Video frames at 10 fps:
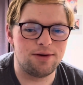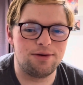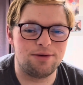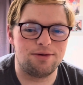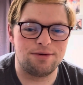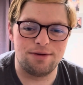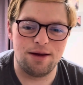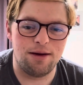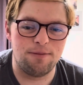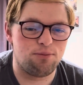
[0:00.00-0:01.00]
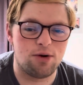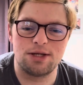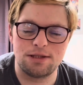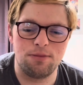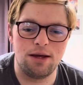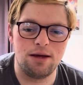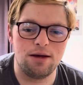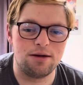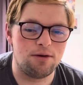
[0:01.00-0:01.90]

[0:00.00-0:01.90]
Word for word: uh, impress me in